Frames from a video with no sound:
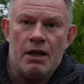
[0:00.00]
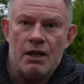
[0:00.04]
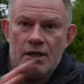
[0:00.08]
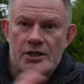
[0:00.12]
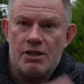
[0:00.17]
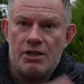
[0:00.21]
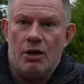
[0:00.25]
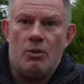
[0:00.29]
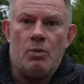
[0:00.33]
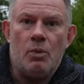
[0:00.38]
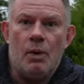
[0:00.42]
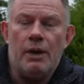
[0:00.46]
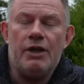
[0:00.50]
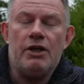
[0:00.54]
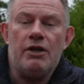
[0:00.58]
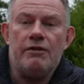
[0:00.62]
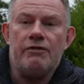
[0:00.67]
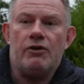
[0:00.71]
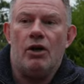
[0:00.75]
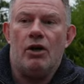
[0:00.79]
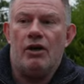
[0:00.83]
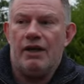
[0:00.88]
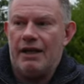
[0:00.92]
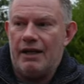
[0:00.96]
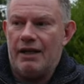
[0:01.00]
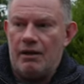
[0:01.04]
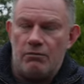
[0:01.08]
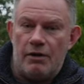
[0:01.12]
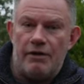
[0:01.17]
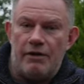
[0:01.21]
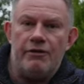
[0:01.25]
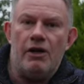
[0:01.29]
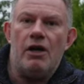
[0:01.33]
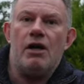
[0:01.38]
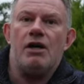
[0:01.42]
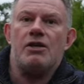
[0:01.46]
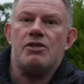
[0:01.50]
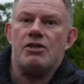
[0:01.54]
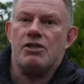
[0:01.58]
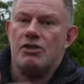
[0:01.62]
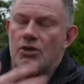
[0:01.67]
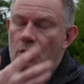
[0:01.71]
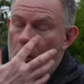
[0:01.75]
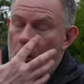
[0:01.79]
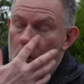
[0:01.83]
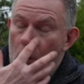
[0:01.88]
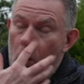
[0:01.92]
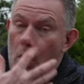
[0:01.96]
So when you've got it in reverse
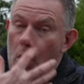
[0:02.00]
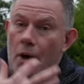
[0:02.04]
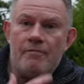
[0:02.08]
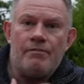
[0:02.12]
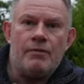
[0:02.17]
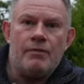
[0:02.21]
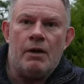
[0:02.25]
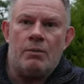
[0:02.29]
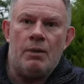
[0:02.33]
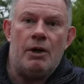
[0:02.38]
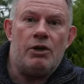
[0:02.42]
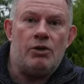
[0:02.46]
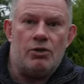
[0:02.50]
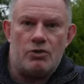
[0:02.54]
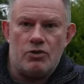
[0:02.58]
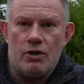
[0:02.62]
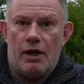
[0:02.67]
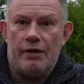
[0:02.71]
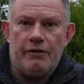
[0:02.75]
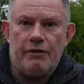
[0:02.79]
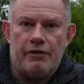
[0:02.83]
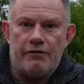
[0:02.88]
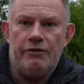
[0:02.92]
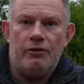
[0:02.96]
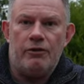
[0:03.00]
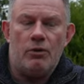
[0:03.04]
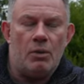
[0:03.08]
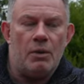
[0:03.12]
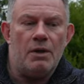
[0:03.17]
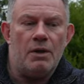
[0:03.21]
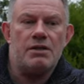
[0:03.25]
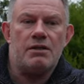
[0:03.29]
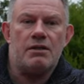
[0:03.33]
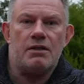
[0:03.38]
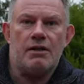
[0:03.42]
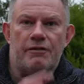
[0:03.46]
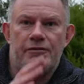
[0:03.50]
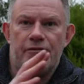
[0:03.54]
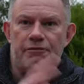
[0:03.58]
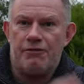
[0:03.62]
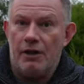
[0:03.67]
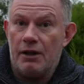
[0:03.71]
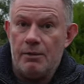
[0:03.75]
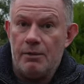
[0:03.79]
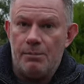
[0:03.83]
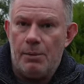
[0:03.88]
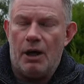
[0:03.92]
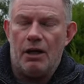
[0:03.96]
or when you're driving forwards, the
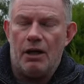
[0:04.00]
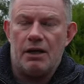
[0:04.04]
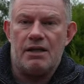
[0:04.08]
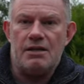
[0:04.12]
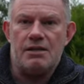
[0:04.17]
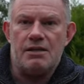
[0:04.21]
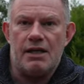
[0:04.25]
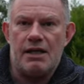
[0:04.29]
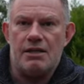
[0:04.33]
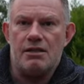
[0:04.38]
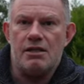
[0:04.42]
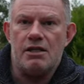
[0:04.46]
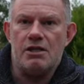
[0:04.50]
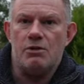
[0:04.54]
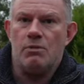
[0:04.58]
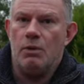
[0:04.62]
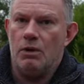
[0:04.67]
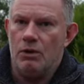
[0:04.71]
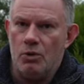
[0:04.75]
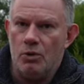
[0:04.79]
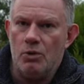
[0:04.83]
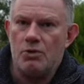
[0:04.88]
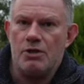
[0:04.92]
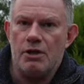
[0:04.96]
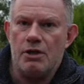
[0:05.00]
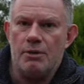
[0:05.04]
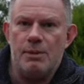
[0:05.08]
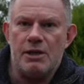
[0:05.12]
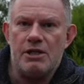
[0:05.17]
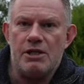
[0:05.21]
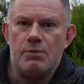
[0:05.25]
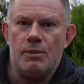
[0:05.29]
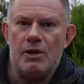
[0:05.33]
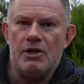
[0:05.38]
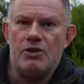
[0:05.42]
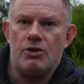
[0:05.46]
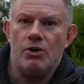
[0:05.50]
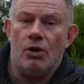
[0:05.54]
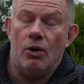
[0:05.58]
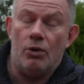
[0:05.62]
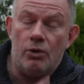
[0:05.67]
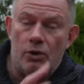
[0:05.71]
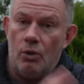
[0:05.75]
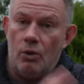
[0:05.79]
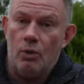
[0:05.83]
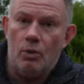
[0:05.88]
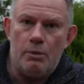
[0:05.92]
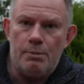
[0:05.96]
front parking sensors will also be switched
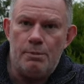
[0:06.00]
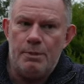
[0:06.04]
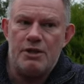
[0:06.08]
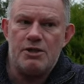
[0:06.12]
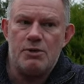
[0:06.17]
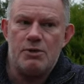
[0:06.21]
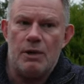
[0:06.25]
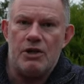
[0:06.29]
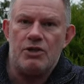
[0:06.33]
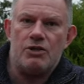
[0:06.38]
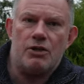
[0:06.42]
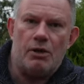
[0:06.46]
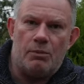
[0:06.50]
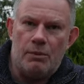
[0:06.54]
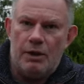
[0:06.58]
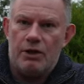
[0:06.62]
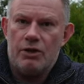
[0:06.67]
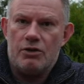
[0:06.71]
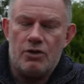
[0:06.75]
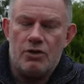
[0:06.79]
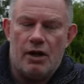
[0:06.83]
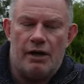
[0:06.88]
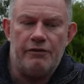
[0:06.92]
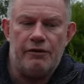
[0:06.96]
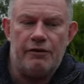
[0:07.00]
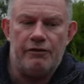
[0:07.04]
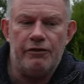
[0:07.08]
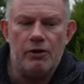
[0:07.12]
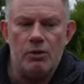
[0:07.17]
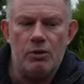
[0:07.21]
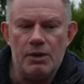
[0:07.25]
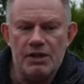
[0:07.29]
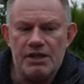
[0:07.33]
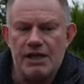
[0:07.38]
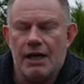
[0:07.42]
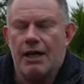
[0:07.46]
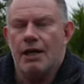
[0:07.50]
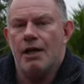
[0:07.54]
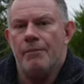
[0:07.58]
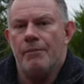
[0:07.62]
on, or will be switched on when you're driving forwards.